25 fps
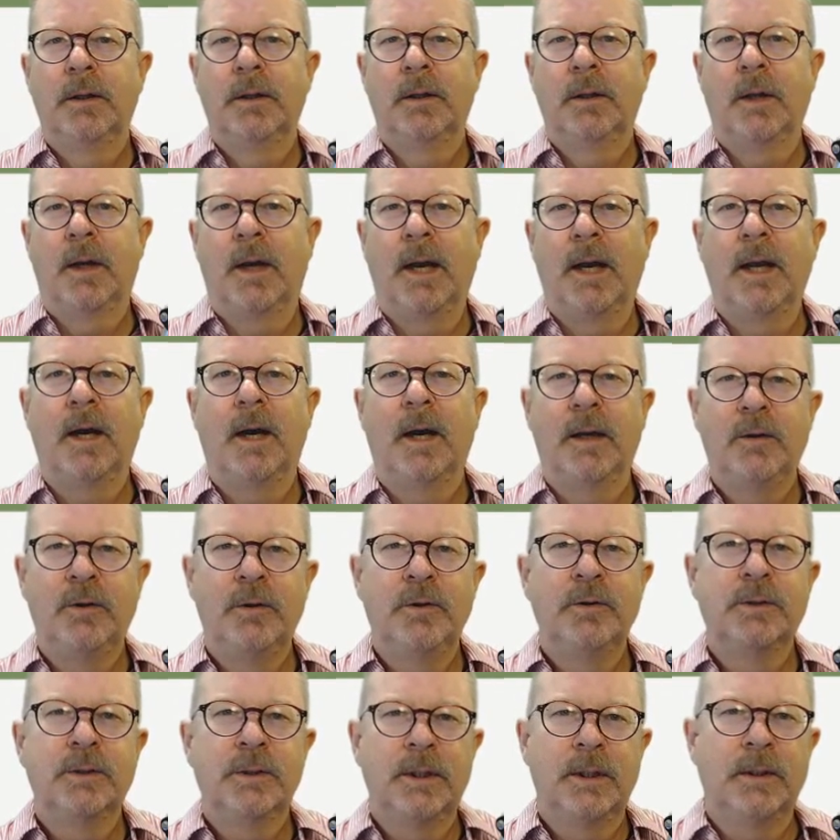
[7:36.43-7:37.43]
I
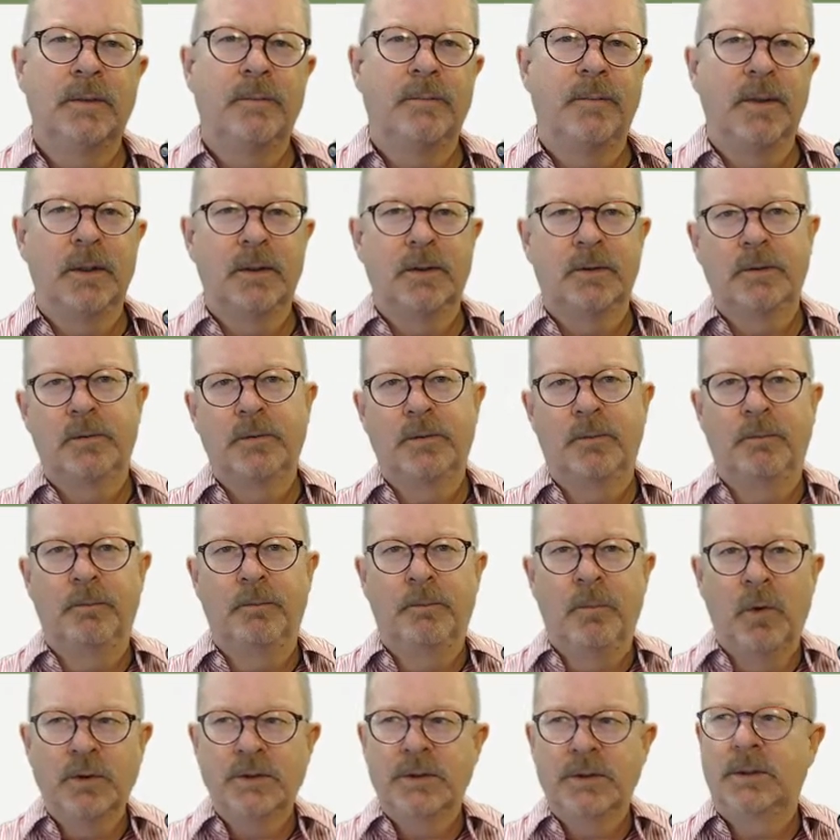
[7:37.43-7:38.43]
usually
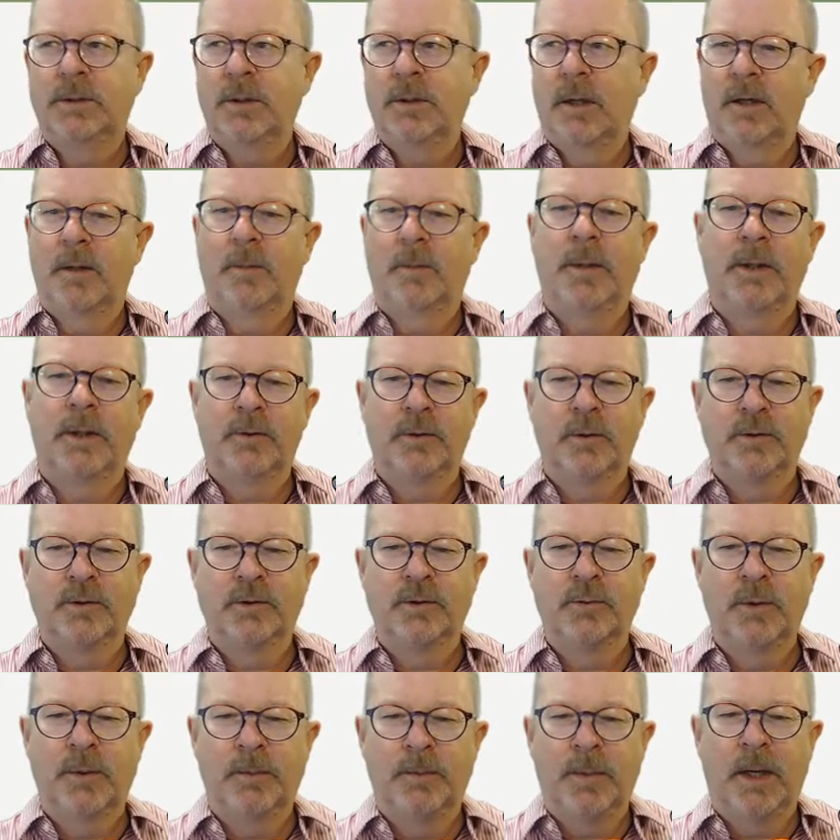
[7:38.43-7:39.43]
mostly talk about
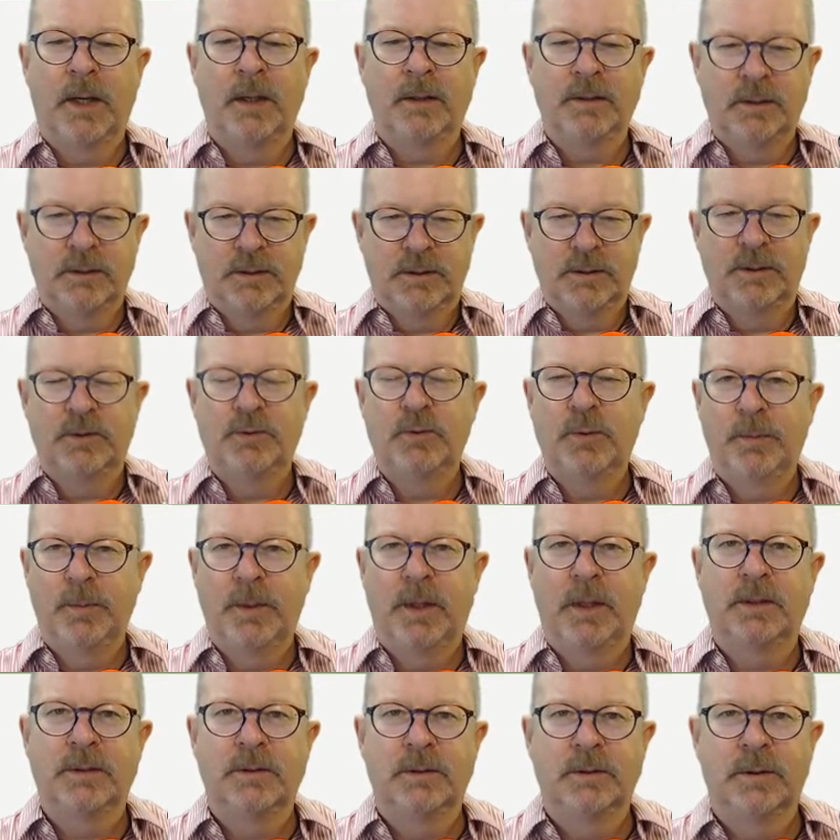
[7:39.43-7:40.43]
those 3 boxes, these 3
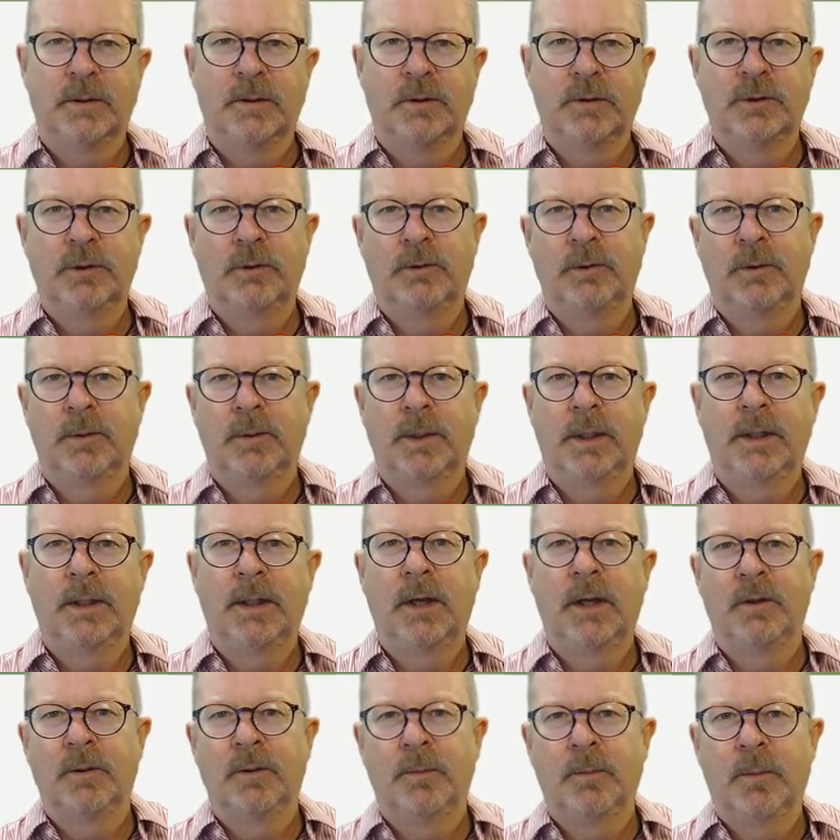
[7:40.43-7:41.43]
boxes that are showing right
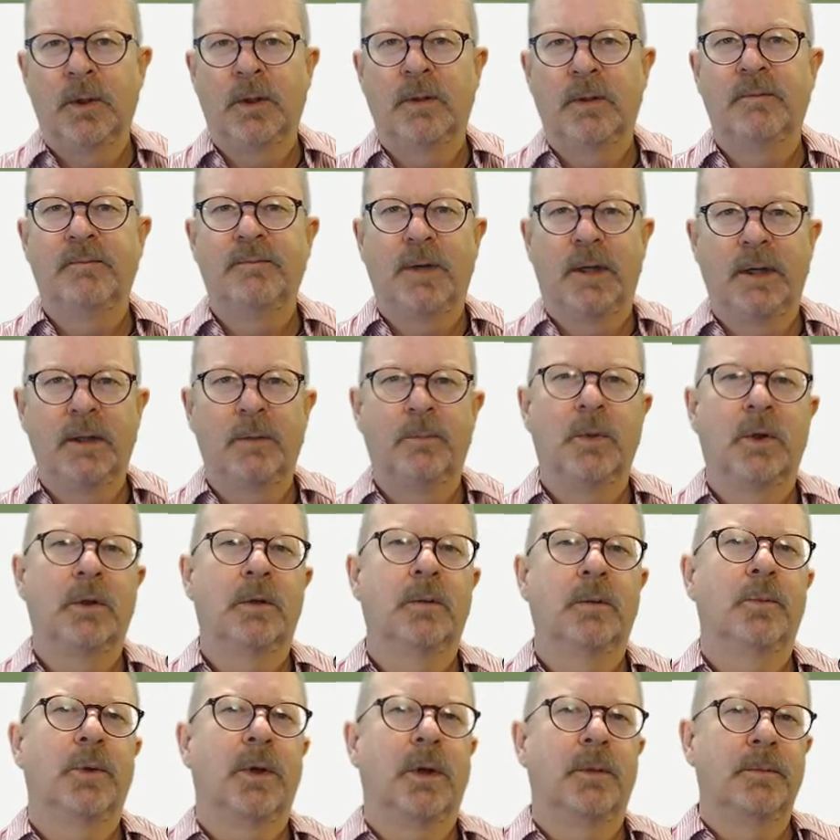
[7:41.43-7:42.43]
now: find a
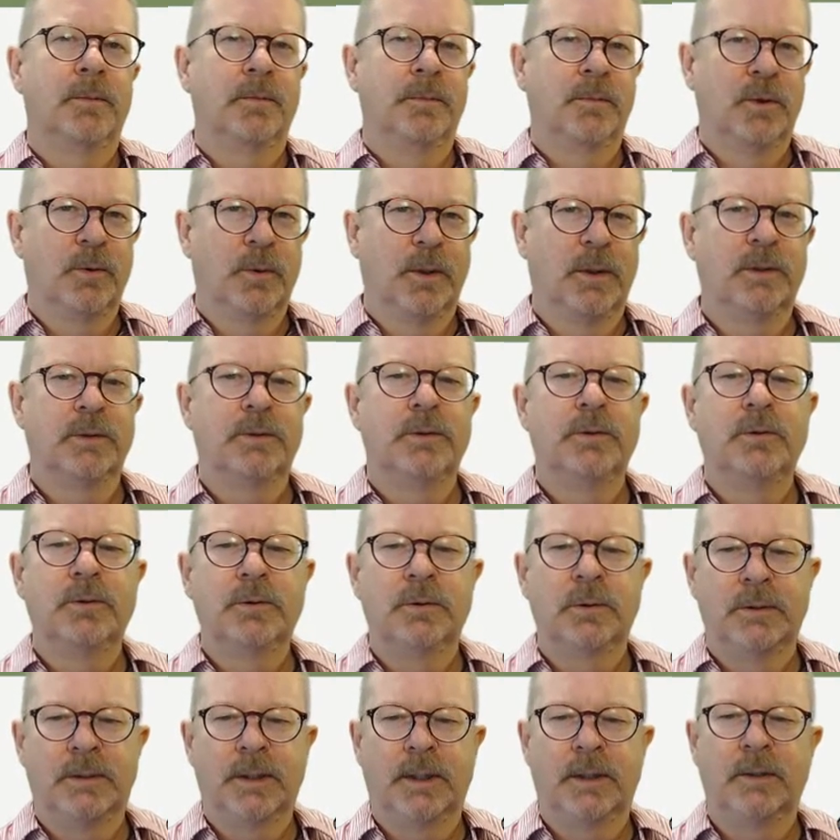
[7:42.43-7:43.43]
market problem, create a
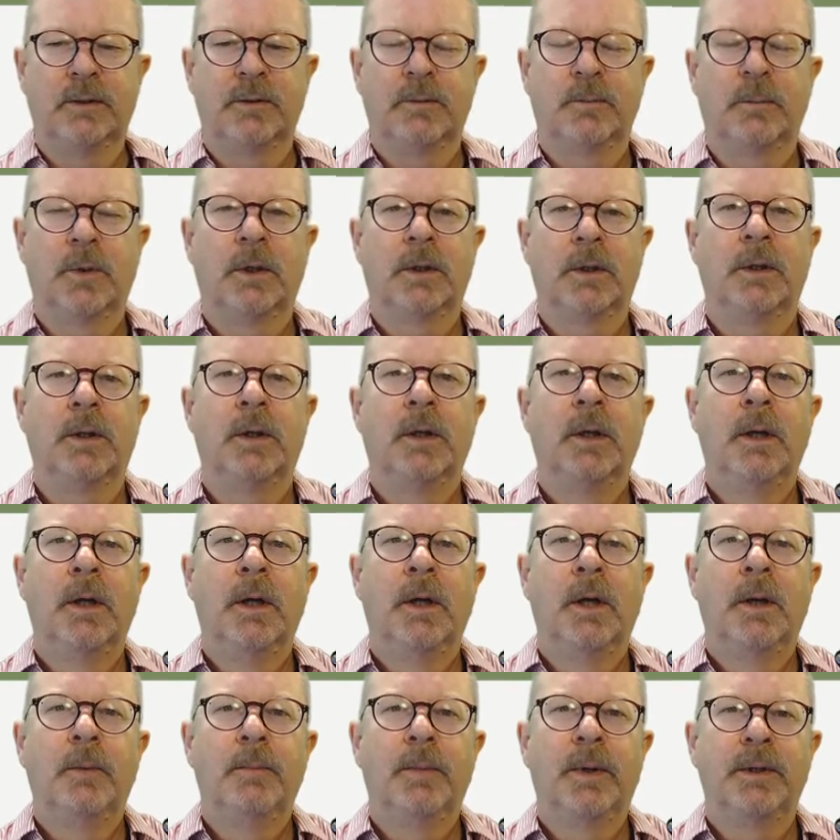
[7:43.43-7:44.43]
solution, take it to market.
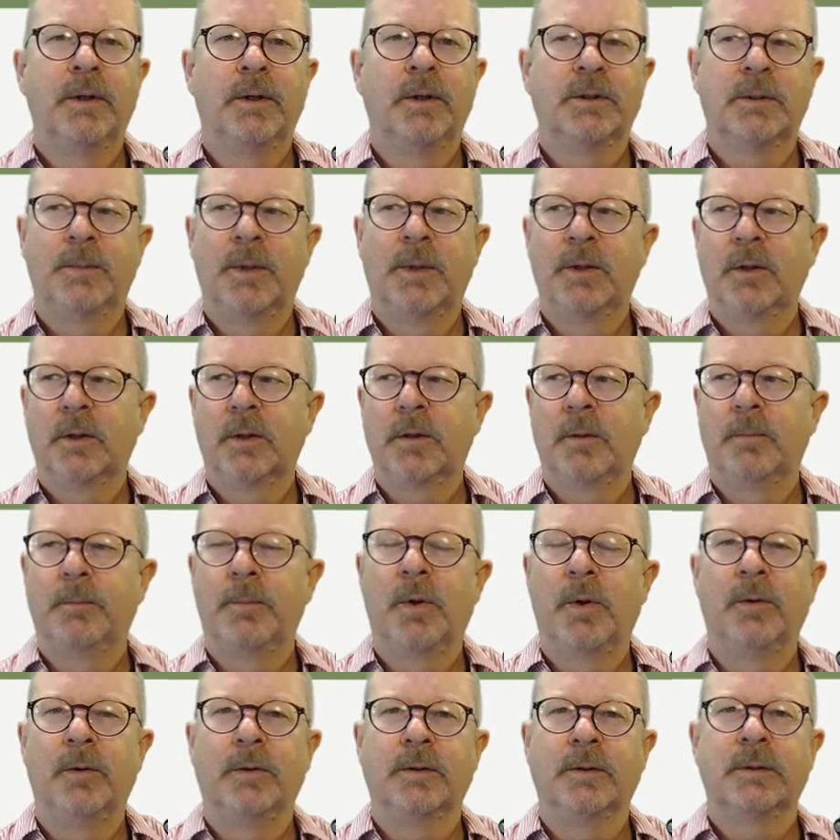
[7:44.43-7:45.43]
But there's some other
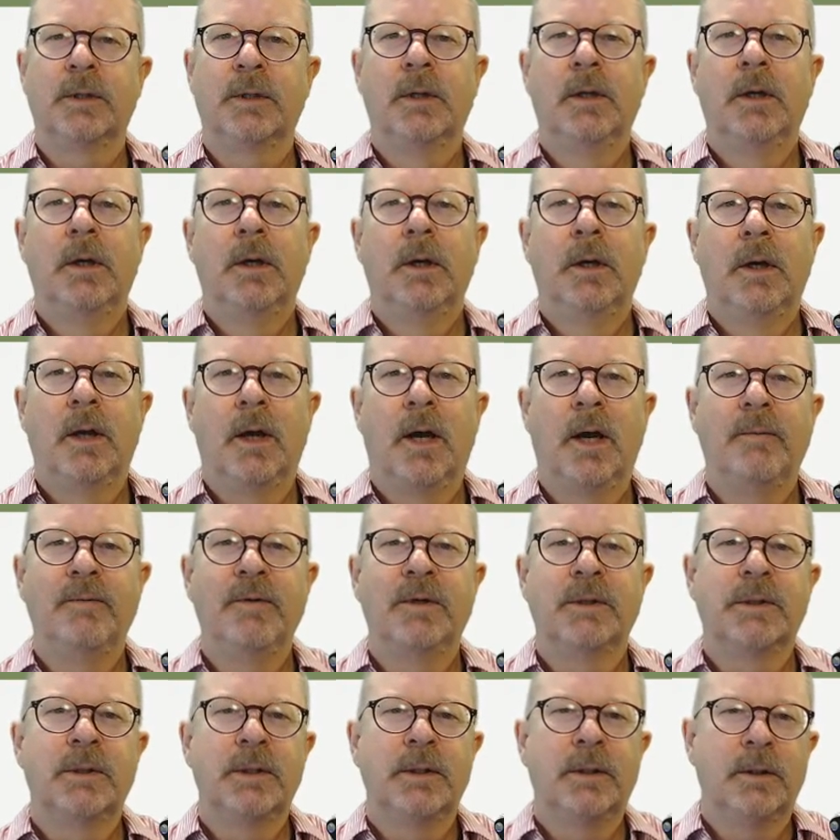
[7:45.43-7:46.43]
components.
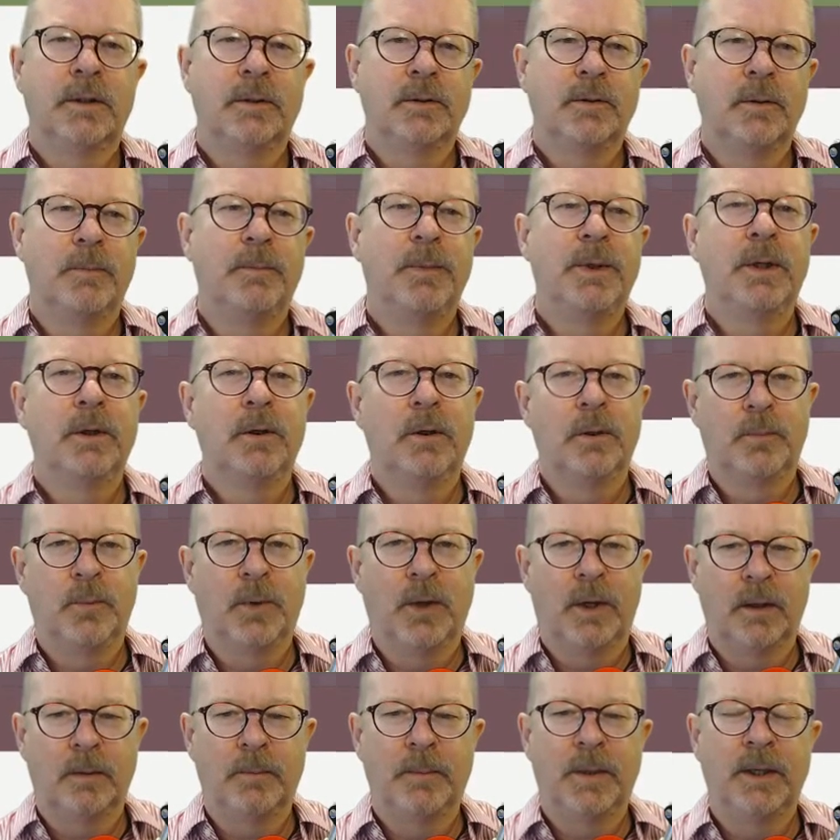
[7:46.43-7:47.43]
Obviously, to be a good
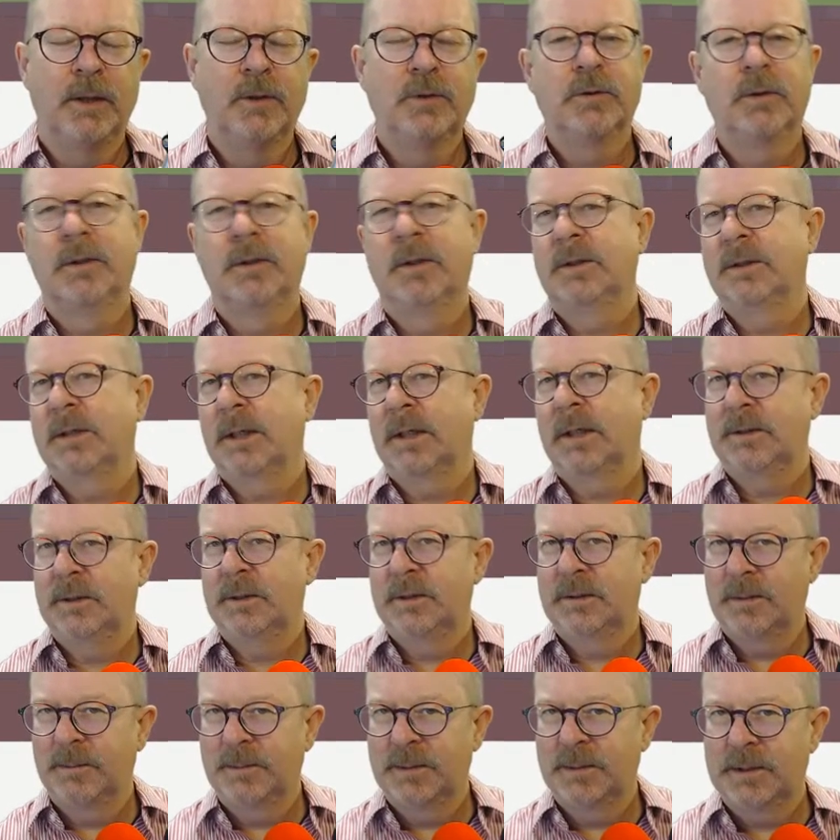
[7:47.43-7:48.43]
product manager, there's
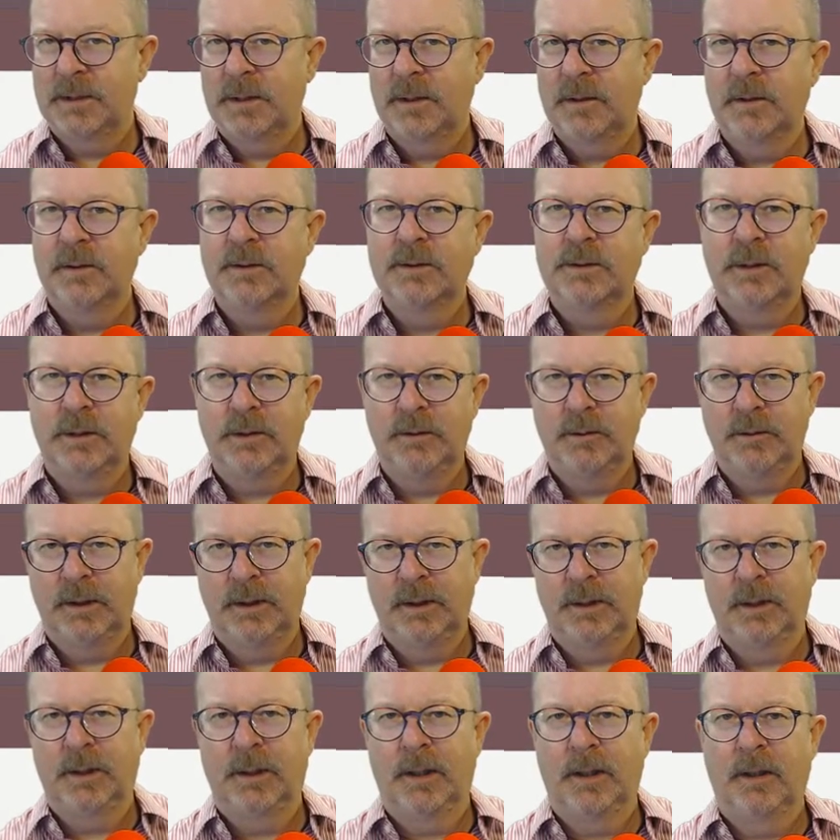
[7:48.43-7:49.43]
actually some skills that you
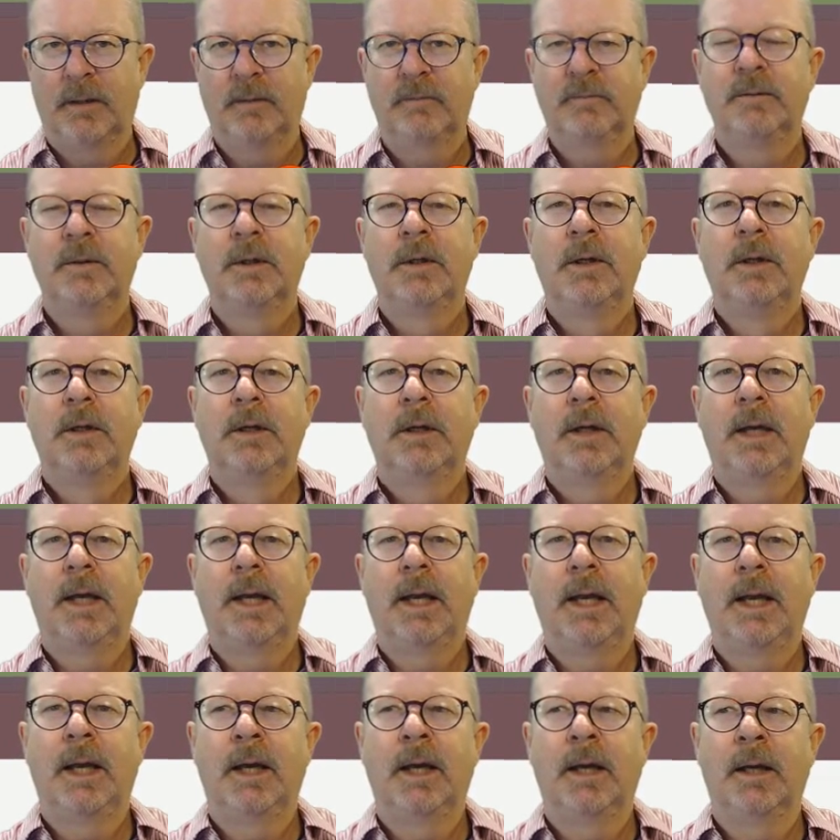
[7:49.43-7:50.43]
need to have.
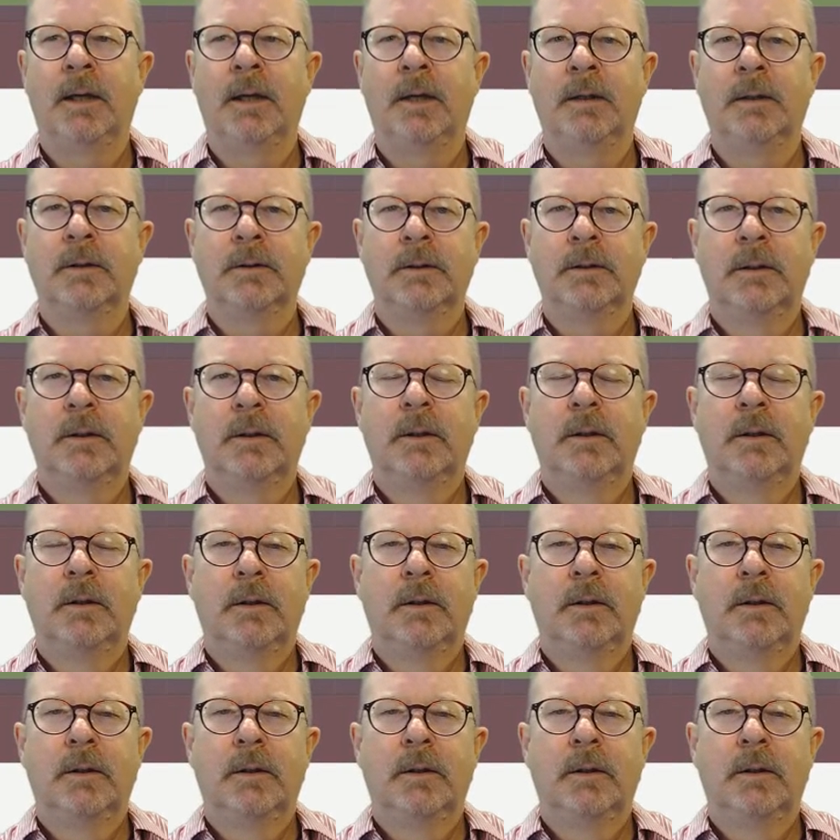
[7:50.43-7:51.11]
And